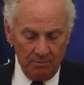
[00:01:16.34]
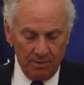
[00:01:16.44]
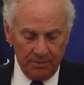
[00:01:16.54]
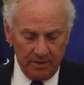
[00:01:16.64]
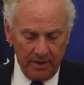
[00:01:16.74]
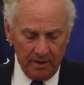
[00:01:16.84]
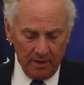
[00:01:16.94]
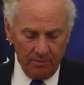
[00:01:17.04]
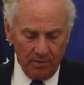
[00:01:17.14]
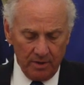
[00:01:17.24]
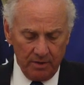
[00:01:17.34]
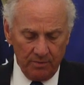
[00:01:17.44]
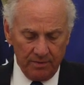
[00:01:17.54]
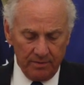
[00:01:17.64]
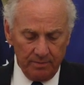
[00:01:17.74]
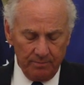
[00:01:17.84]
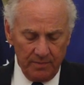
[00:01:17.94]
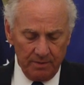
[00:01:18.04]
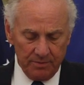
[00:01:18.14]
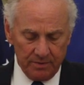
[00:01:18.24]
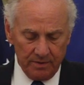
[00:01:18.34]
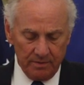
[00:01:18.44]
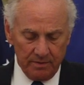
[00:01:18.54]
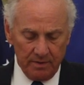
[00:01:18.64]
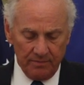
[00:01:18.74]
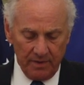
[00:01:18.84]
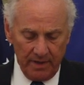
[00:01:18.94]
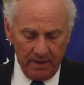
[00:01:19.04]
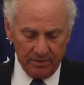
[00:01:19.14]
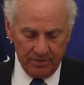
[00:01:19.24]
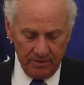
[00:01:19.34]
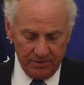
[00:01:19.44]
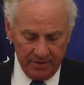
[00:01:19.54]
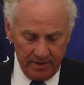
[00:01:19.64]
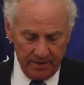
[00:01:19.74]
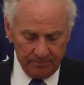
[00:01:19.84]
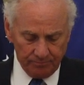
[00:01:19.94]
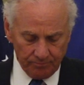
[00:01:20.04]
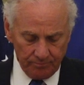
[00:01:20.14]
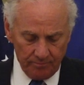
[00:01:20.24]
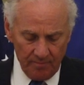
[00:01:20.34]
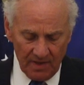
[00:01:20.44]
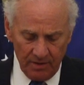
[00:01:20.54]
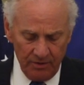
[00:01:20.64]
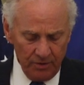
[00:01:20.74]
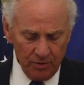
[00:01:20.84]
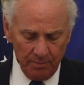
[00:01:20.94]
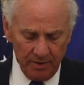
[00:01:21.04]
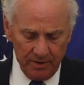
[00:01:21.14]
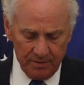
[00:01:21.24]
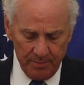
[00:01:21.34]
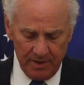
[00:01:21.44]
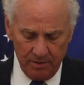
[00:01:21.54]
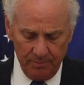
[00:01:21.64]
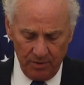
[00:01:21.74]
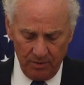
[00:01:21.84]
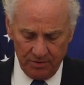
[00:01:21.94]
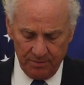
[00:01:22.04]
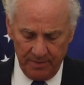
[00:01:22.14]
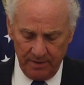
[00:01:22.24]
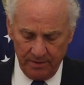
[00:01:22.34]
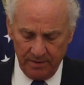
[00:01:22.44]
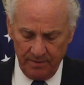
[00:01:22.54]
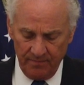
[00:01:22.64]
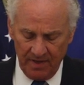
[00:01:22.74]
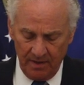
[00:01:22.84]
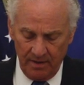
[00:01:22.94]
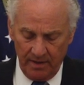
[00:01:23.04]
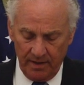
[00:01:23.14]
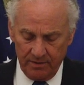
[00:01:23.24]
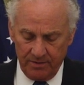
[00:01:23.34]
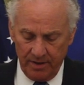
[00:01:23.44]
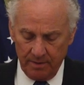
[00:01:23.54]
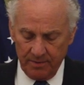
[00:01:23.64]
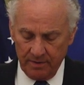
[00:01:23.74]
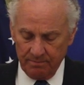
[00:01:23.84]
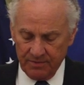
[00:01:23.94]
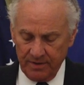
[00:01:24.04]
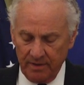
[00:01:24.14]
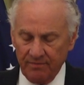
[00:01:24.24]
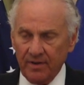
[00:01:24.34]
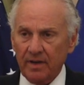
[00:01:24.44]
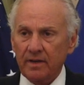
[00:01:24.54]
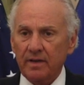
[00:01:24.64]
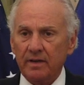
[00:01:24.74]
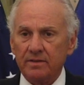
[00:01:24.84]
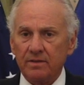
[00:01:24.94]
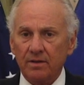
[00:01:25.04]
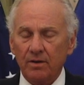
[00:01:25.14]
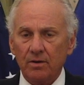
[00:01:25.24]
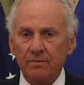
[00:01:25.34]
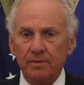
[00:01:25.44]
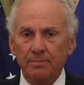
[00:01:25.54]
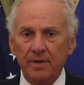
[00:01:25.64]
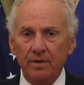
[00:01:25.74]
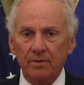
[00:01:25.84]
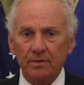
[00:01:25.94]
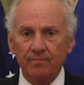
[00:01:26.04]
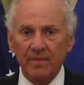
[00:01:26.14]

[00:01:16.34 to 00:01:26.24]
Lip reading: but particularly working with the members of the House and the Senate, notably Speaker Merle Smith and Chairman of Senate Finance Harvey Peeler.